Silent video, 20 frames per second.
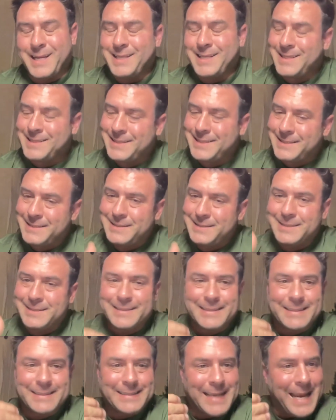And this is the
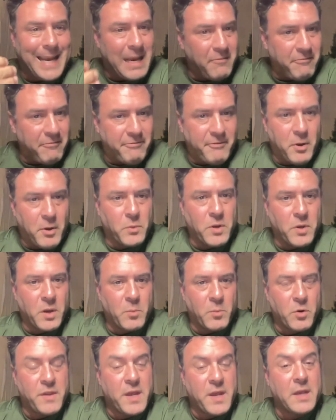same phone
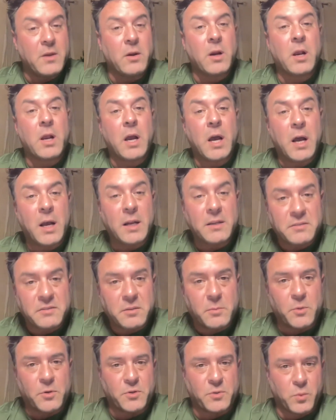number that your
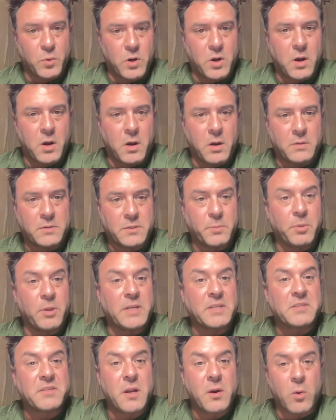customers will call to
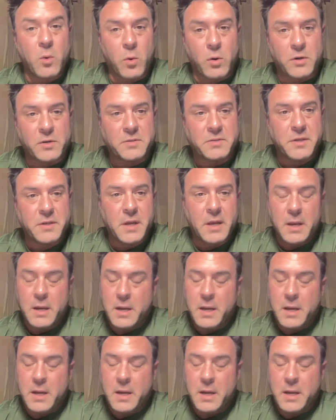place their orders.